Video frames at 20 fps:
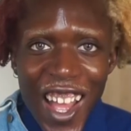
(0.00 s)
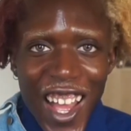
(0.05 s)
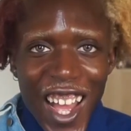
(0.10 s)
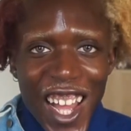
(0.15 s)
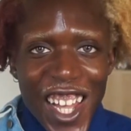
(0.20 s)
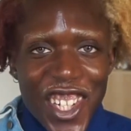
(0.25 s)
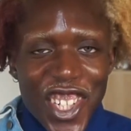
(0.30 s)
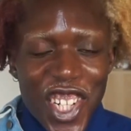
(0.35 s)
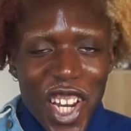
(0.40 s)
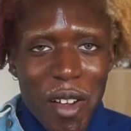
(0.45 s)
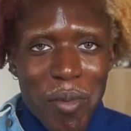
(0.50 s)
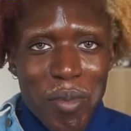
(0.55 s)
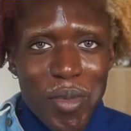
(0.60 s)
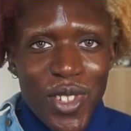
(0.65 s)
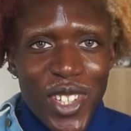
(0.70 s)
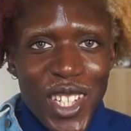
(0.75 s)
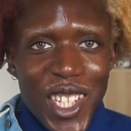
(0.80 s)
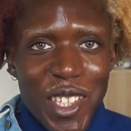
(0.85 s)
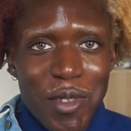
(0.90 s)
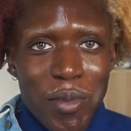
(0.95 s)
And
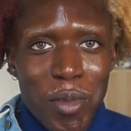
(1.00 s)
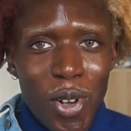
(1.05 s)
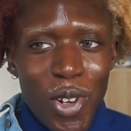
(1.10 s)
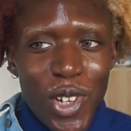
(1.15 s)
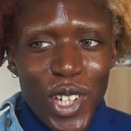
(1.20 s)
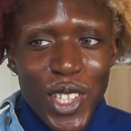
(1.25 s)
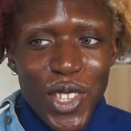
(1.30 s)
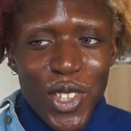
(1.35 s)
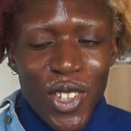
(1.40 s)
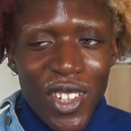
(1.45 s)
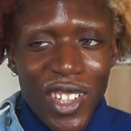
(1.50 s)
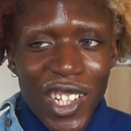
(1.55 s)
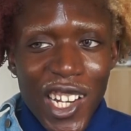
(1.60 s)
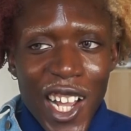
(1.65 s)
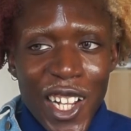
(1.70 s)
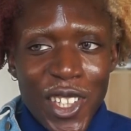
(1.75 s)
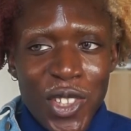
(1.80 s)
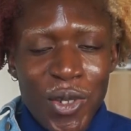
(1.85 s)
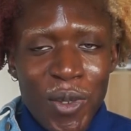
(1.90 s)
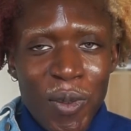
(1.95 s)
Japanese police don't
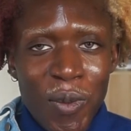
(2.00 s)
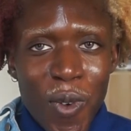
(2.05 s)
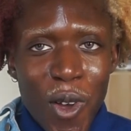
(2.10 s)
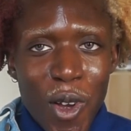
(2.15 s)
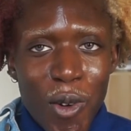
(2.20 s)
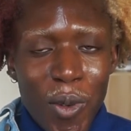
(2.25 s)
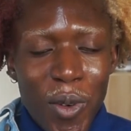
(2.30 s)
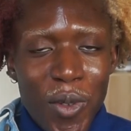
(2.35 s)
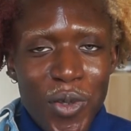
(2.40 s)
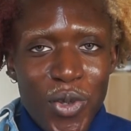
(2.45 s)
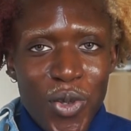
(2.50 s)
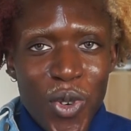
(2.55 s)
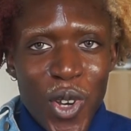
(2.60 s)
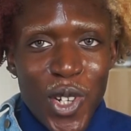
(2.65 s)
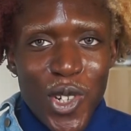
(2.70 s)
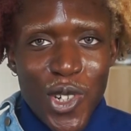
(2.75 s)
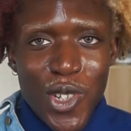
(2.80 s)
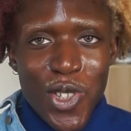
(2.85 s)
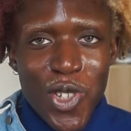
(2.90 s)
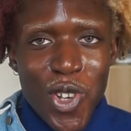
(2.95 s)
like to fuck with
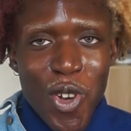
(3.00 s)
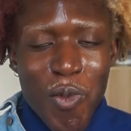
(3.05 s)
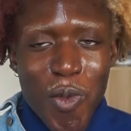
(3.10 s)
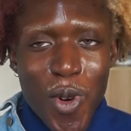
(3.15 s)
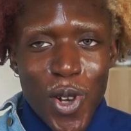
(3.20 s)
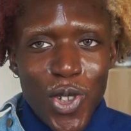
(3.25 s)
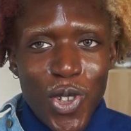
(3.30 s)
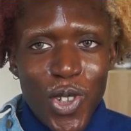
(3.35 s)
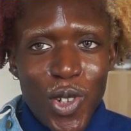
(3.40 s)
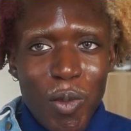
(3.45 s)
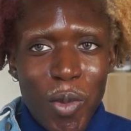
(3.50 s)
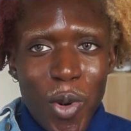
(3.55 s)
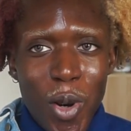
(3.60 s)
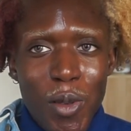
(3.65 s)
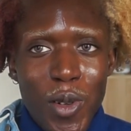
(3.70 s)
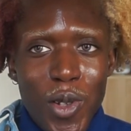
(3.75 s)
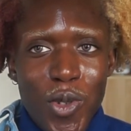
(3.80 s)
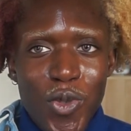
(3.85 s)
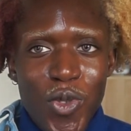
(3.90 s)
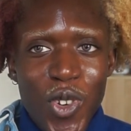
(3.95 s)
strangers so much, so they
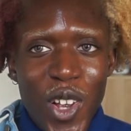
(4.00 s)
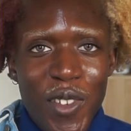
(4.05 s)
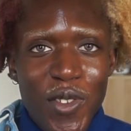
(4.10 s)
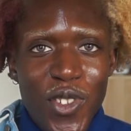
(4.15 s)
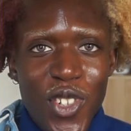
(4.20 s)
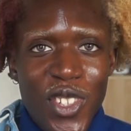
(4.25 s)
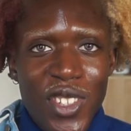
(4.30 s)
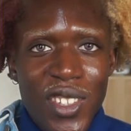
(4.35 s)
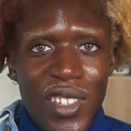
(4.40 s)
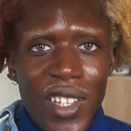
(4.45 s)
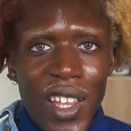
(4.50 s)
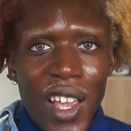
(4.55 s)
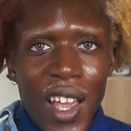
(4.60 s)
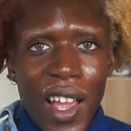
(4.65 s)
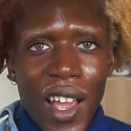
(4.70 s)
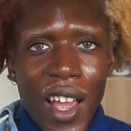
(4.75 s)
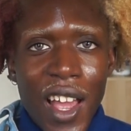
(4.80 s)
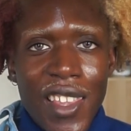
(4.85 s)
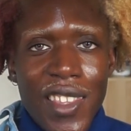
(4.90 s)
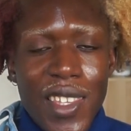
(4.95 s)
probably would have just
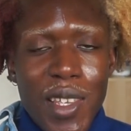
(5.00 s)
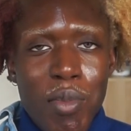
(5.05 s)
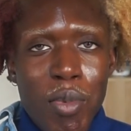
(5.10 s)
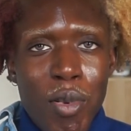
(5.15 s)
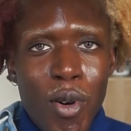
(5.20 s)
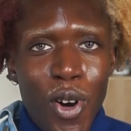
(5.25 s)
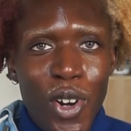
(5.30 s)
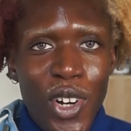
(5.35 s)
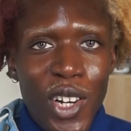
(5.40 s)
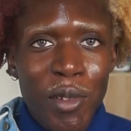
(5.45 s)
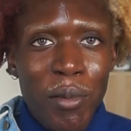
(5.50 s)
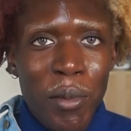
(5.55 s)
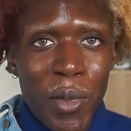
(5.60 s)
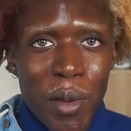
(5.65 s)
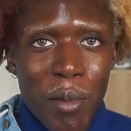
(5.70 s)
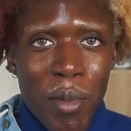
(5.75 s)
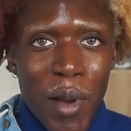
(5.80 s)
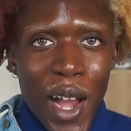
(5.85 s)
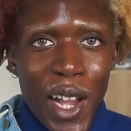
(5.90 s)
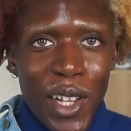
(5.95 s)
deported me
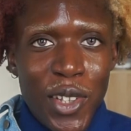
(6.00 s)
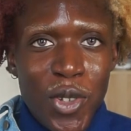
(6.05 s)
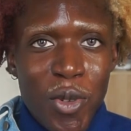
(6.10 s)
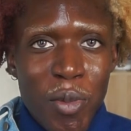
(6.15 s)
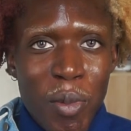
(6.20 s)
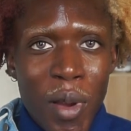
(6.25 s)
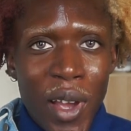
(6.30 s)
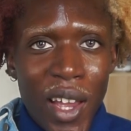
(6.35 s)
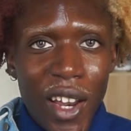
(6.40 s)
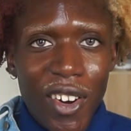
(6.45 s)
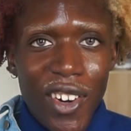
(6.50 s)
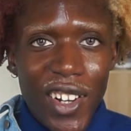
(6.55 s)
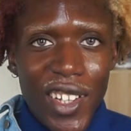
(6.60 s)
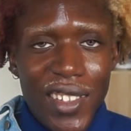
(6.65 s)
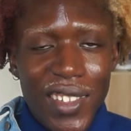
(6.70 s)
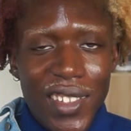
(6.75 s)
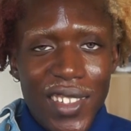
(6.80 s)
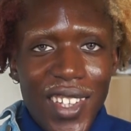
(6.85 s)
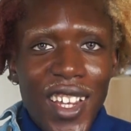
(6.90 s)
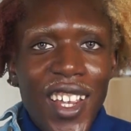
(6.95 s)
back to
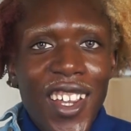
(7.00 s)
Paris.